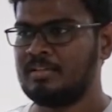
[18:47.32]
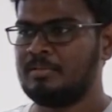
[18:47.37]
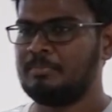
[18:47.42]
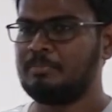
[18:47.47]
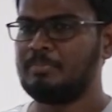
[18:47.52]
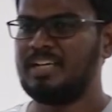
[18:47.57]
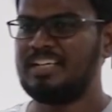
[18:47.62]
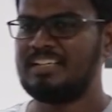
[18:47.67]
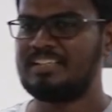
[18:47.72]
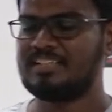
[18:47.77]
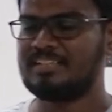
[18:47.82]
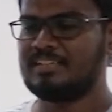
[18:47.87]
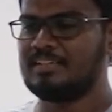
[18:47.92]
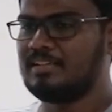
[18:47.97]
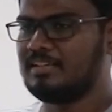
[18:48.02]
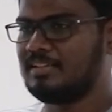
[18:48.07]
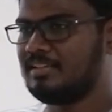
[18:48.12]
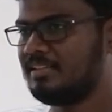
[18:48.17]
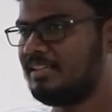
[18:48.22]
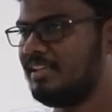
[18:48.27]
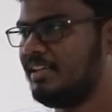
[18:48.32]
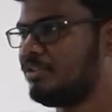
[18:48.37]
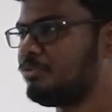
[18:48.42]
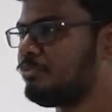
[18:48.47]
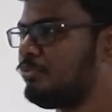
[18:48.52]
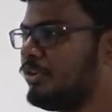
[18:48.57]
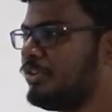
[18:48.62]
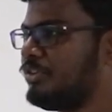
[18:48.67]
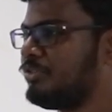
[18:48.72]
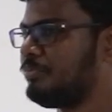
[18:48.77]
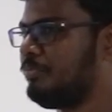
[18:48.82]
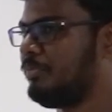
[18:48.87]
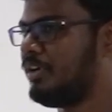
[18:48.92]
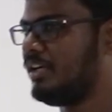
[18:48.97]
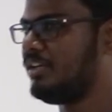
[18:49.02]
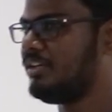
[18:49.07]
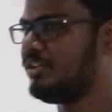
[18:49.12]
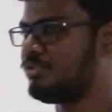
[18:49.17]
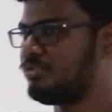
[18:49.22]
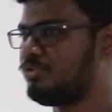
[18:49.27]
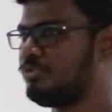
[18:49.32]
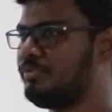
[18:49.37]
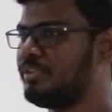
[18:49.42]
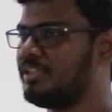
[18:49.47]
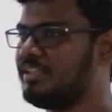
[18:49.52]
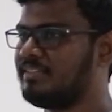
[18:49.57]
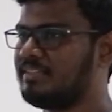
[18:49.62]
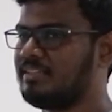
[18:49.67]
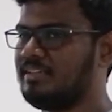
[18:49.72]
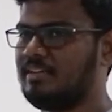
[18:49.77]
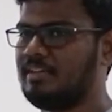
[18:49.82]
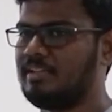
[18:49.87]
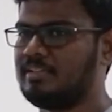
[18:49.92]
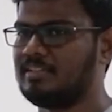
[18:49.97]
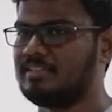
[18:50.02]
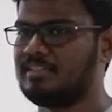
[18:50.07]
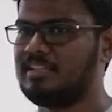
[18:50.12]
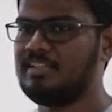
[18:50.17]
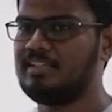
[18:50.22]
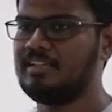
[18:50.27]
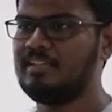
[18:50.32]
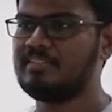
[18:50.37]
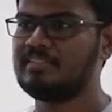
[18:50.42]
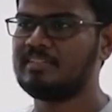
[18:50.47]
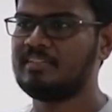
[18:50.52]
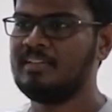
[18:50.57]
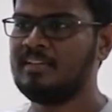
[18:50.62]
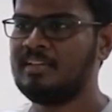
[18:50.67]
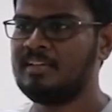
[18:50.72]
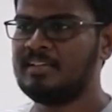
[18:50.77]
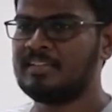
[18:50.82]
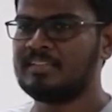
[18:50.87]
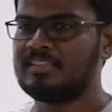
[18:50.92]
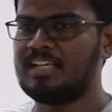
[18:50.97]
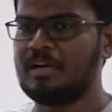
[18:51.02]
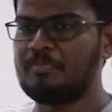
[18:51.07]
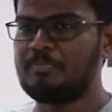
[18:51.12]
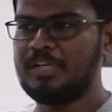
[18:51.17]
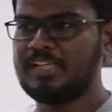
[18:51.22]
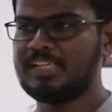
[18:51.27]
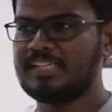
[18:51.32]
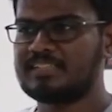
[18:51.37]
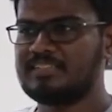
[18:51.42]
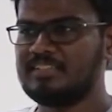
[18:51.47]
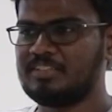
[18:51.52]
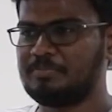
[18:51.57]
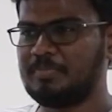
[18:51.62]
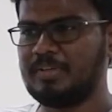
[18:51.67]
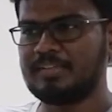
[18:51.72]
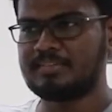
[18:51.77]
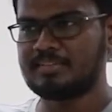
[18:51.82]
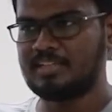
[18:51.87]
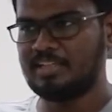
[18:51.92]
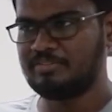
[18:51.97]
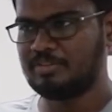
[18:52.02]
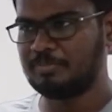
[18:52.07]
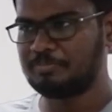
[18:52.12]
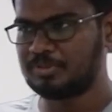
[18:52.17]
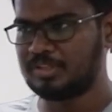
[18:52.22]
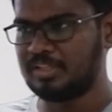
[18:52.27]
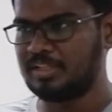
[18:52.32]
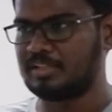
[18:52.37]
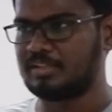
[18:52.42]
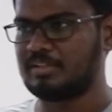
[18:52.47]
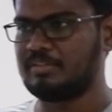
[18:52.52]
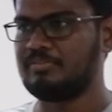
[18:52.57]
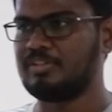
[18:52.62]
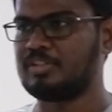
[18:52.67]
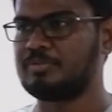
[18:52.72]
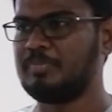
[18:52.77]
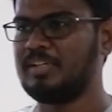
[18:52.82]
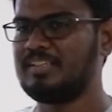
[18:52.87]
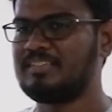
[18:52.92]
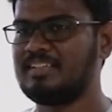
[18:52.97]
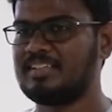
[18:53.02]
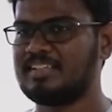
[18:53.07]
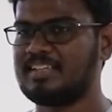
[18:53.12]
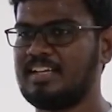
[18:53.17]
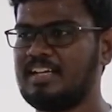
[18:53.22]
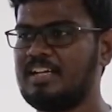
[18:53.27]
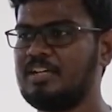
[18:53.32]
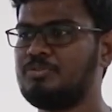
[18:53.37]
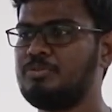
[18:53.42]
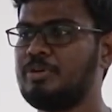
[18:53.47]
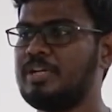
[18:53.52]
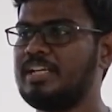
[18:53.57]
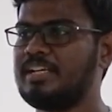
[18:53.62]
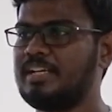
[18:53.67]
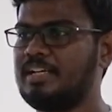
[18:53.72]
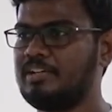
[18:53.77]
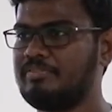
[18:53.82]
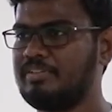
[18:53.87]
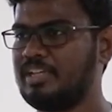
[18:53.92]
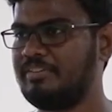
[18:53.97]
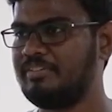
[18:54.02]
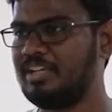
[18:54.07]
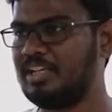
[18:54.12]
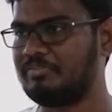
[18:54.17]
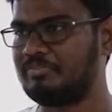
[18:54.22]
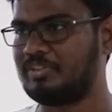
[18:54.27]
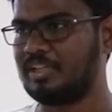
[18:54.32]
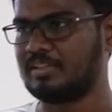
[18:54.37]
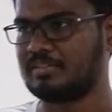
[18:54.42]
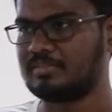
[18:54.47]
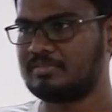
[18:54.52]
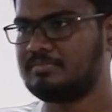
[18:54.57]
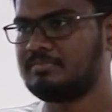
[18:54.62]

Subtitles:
But there is one small issue with this Ionic. The thing is, the application is basically a website, which means it cannot do any kind of heavy lifting.